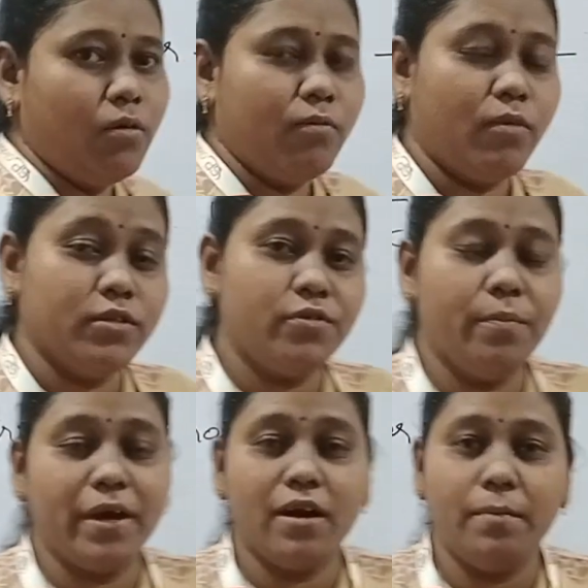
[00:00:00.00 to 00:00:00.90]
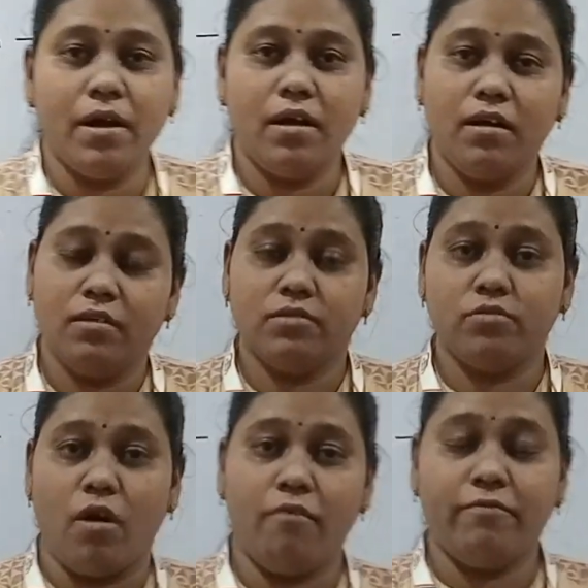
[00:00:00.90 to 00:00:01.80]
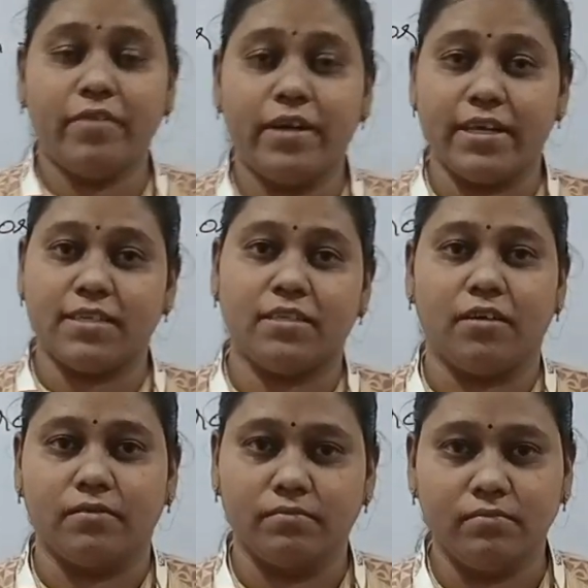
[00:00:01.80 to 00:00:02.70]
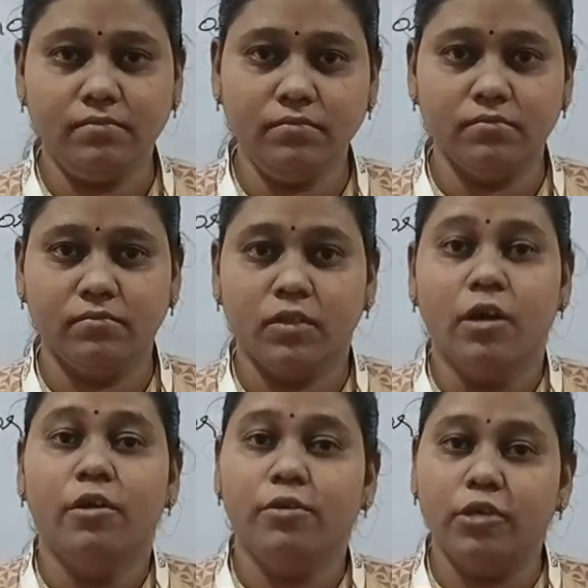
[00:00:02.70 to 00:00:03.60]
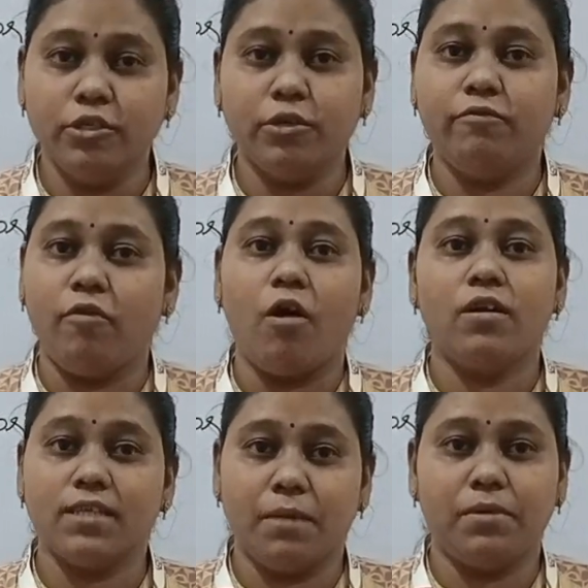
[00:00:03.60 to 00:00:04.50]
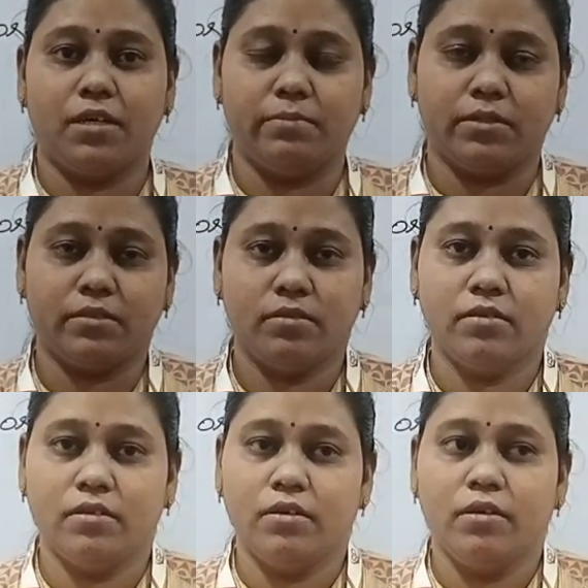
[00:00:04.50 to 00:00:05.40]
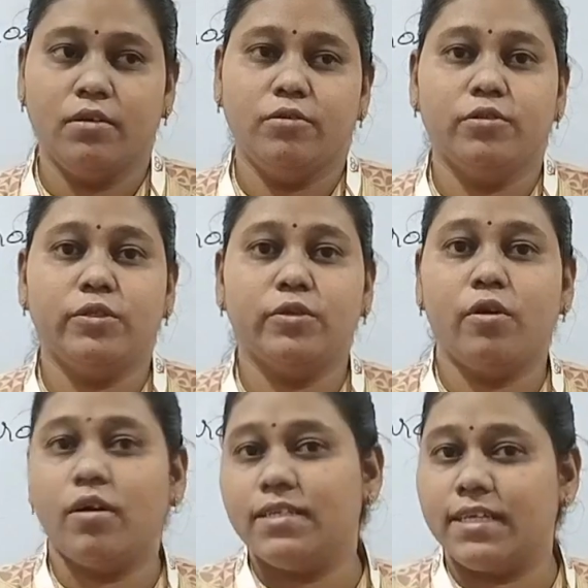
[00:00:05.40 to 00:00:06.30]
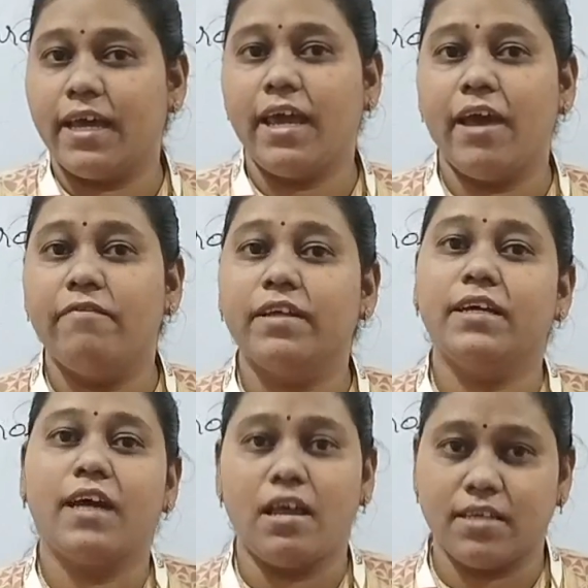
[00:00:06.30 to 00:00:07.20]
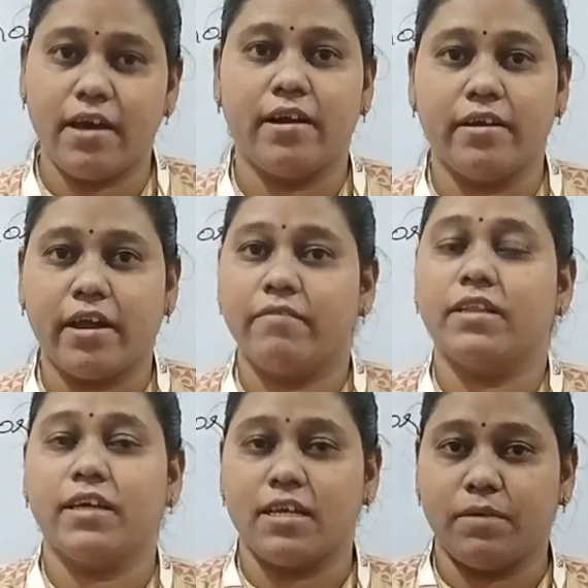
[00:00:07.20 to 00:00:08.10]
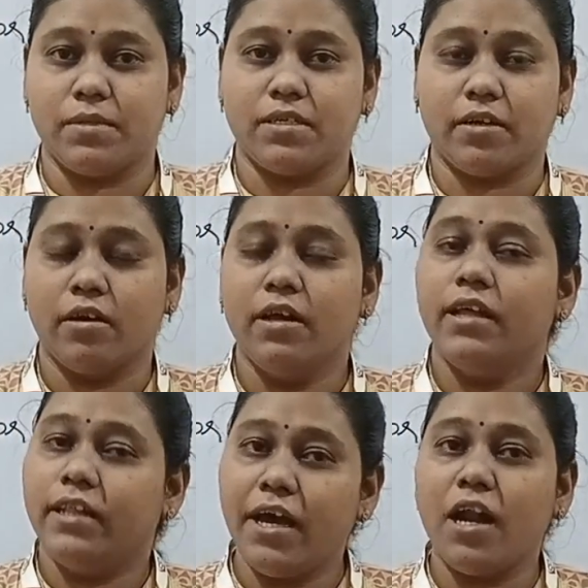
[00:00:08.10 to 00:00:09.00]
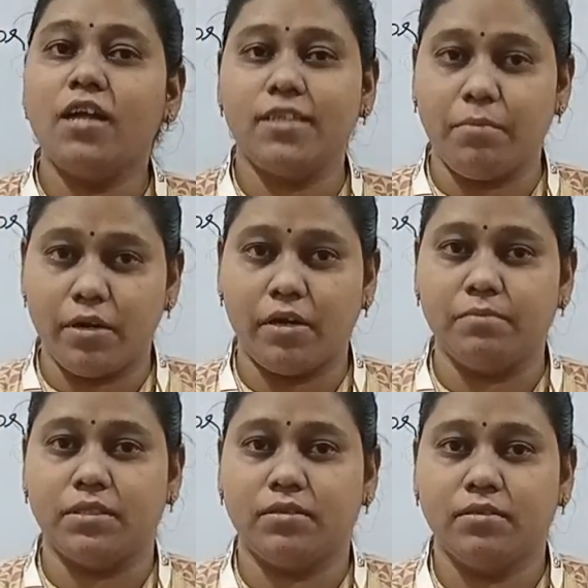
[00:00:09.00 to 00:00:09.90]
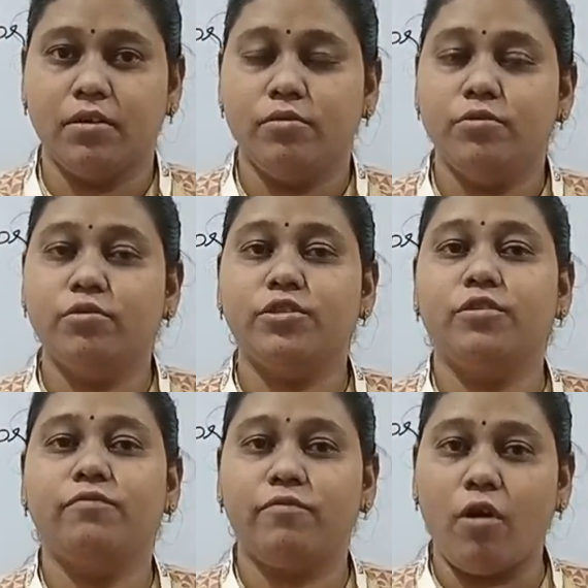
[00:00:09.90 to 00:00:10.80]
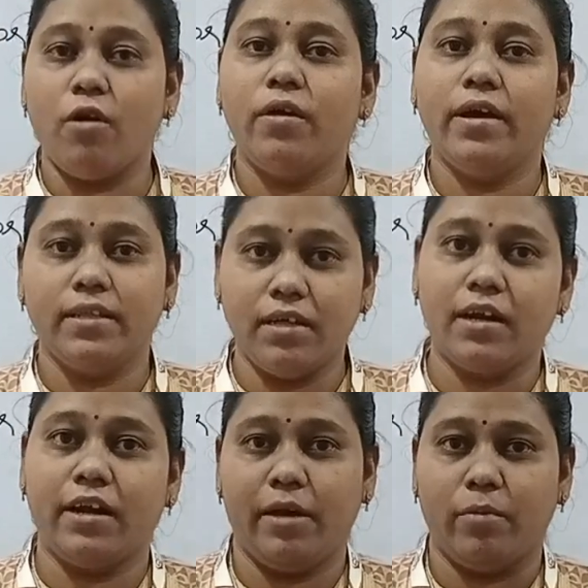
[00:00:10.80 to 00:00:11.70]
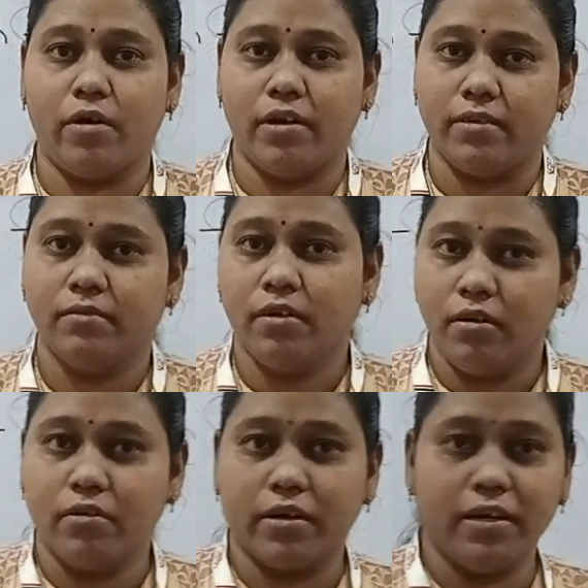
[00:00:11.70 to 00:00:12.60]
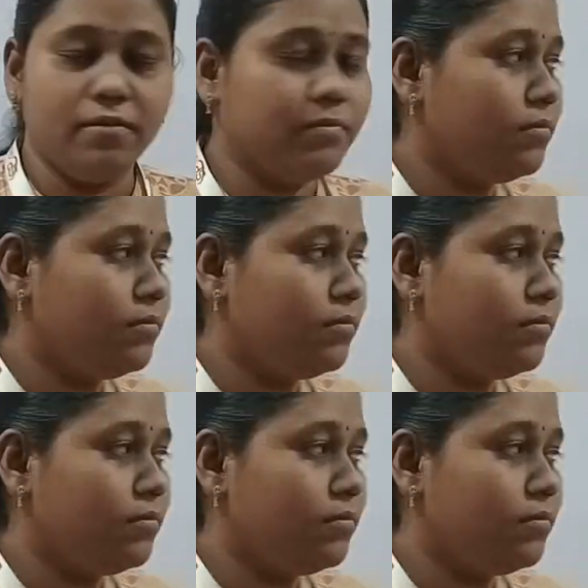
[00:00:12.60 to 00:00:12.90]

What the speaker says: once you become a software tester, you should follow some terms. You should not say everything as an error, everything as a mistake. There are some terms. You should follow in that name only. Okay?